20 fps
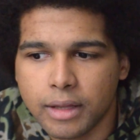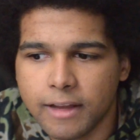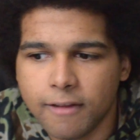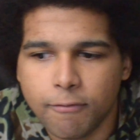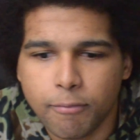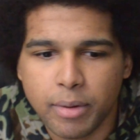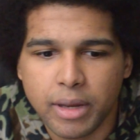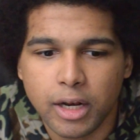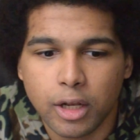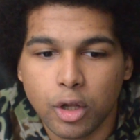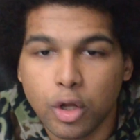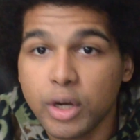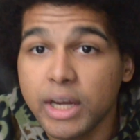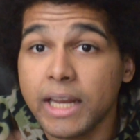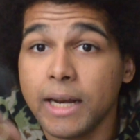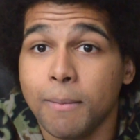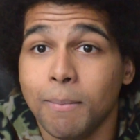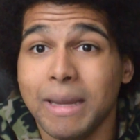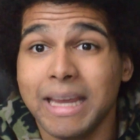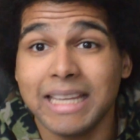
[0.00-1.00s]
they've been
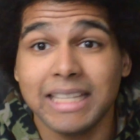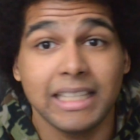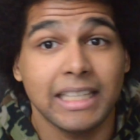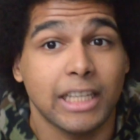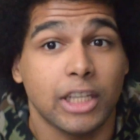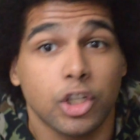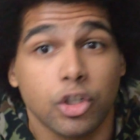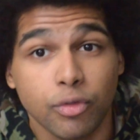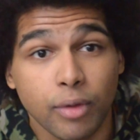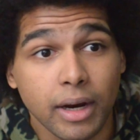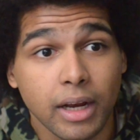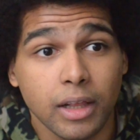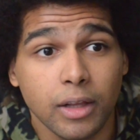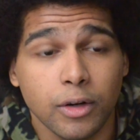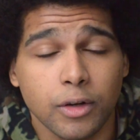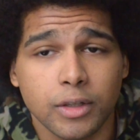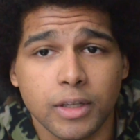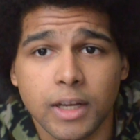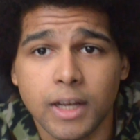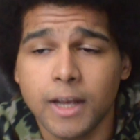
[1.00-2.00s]
looking amazing in
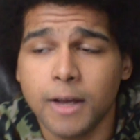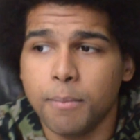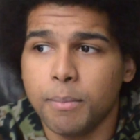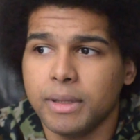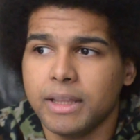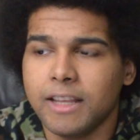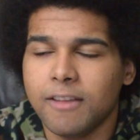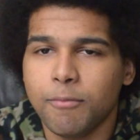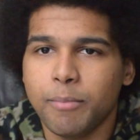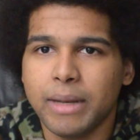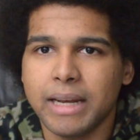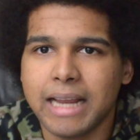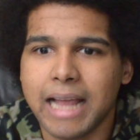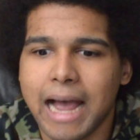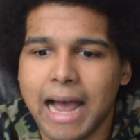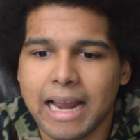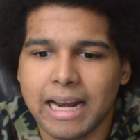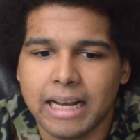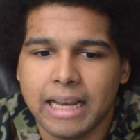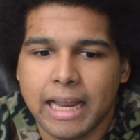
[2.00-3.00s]
trailers, but they've been
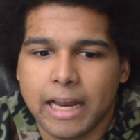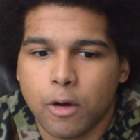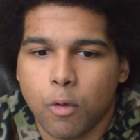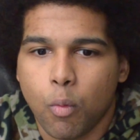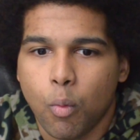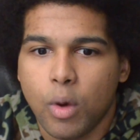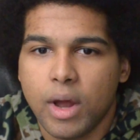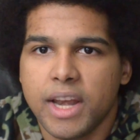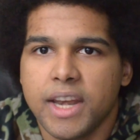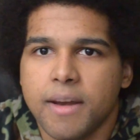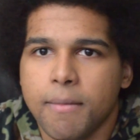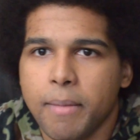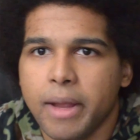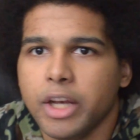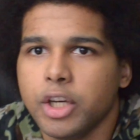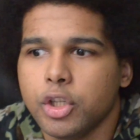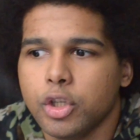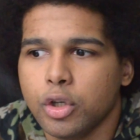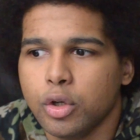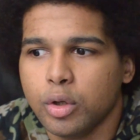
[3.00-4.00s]
kind of like one
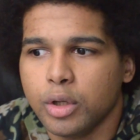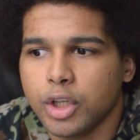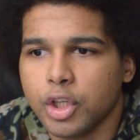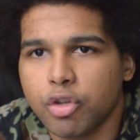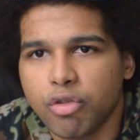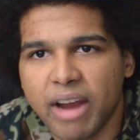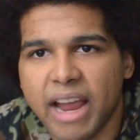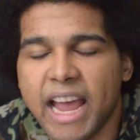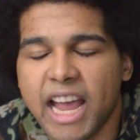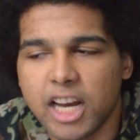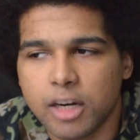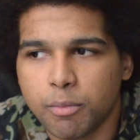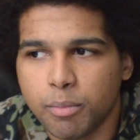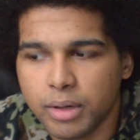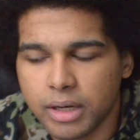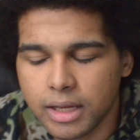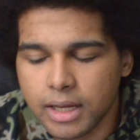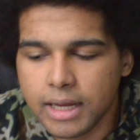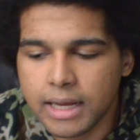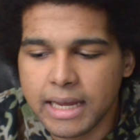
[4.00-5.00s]
dimensional and trash.
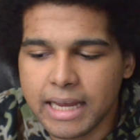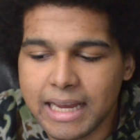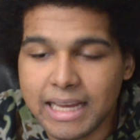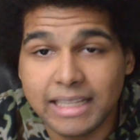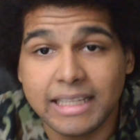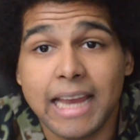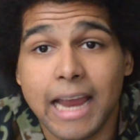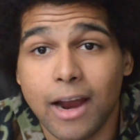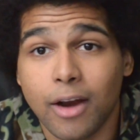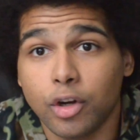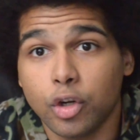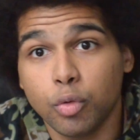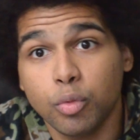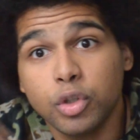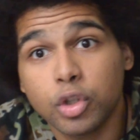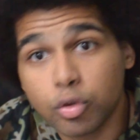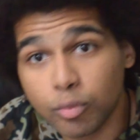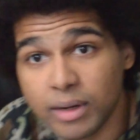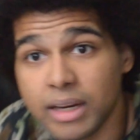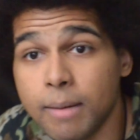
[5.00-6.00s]
But his character
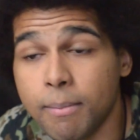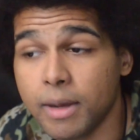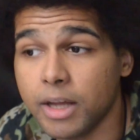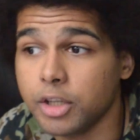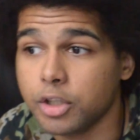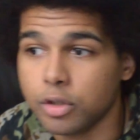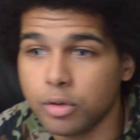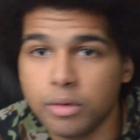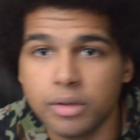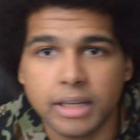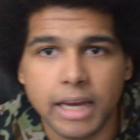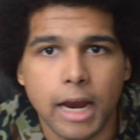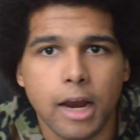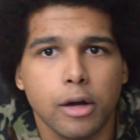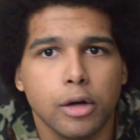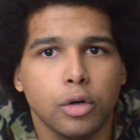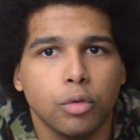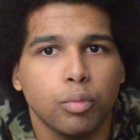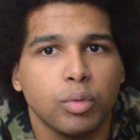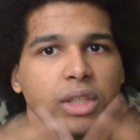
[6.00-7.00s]
was three dimensional, his
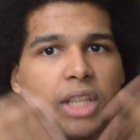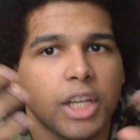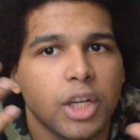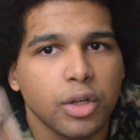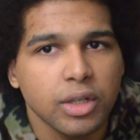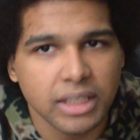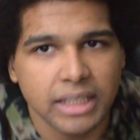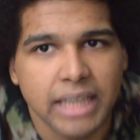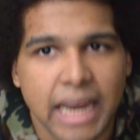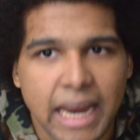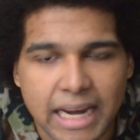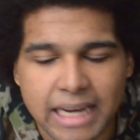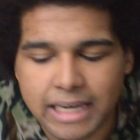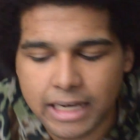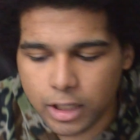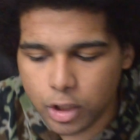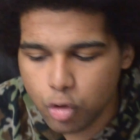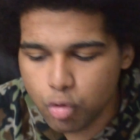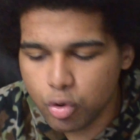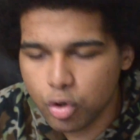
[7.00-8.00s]
character was
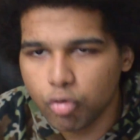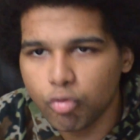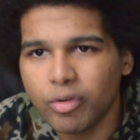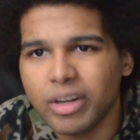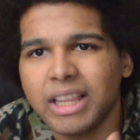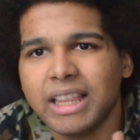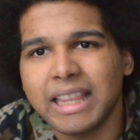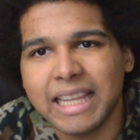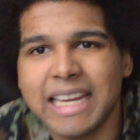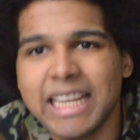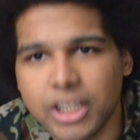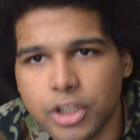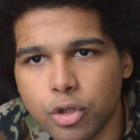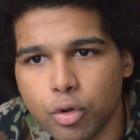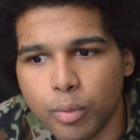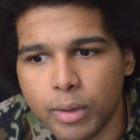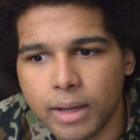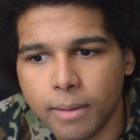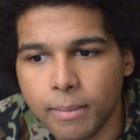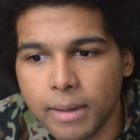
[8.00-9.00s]
understanding. You could relate to
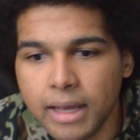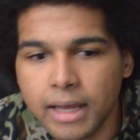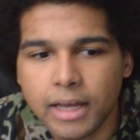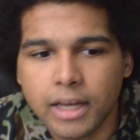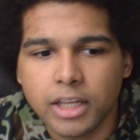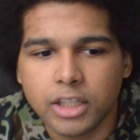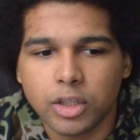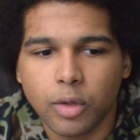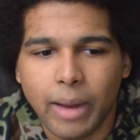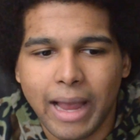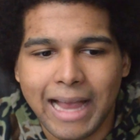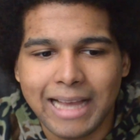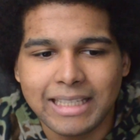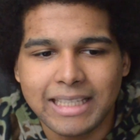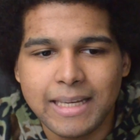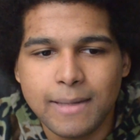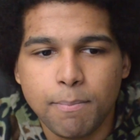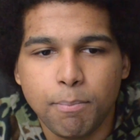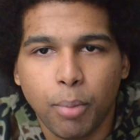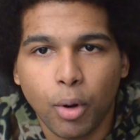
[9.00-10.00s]
him. So as
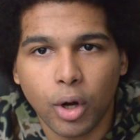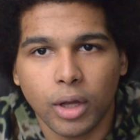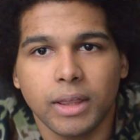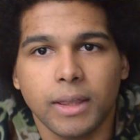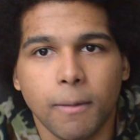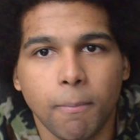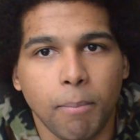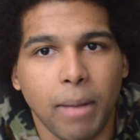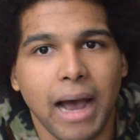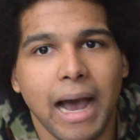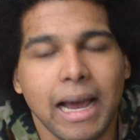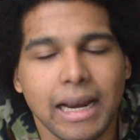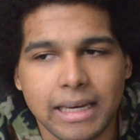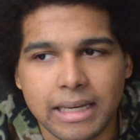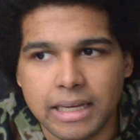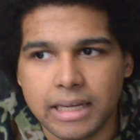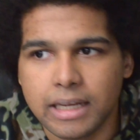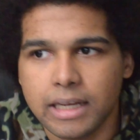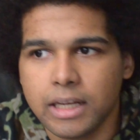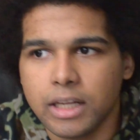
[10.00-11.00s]
he bought the
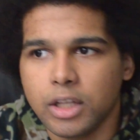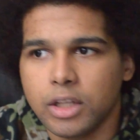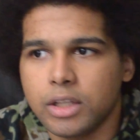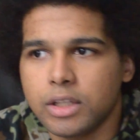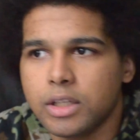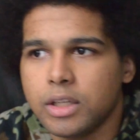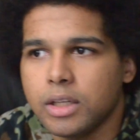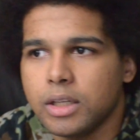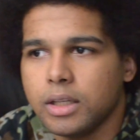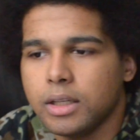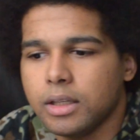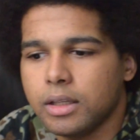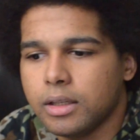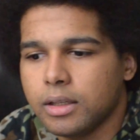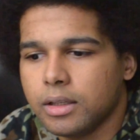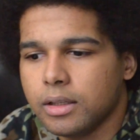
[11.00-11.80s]
body to